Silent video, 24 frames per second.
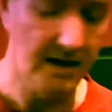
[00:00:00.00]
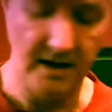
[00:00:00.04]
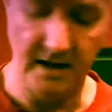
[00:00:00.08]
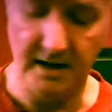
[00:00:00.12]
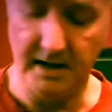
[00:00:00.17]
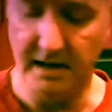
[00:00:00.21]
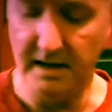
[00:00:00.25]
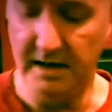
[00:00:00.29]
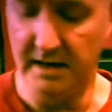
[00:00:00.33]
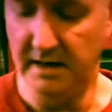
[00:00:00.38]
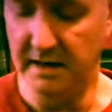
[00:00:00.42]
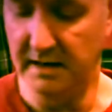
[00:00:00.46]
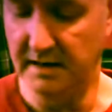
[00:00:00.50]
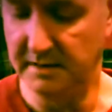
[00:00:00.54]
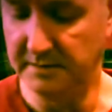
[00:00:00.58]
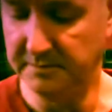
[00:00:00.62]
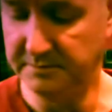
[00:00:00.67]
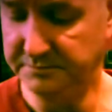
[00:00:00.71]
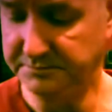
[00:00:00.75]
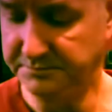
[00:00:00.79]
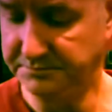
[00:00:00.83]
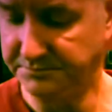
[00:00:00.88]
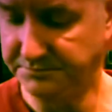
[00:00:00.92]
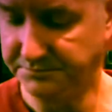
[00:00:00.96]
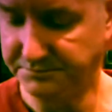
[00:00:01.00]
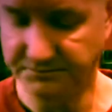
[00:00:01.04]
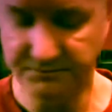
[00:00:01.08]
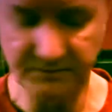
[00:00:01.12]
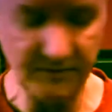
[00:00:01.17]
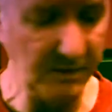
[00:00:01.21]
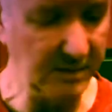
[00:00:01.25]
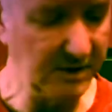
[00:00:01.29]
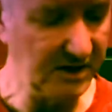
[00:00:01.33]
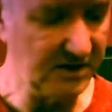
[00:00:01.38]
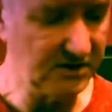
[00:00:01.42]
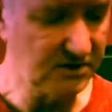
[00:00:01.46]
And I
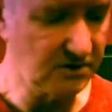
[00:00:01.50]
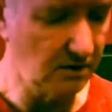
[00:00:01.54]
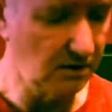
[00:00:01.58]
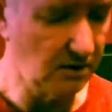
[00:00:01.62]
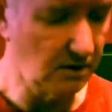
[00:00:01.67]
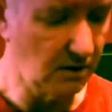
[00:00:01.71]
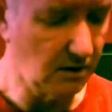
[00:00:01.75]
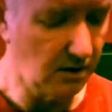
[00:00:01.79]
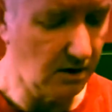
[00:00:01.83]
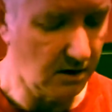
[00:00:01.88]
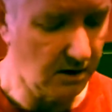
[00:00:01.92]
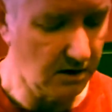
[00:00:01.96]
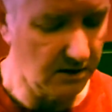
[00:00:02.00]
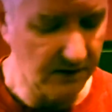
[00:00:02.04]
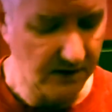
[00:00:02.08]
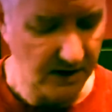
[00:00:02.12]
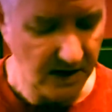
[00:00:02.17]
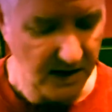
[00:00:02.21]
mean, it's a little hard.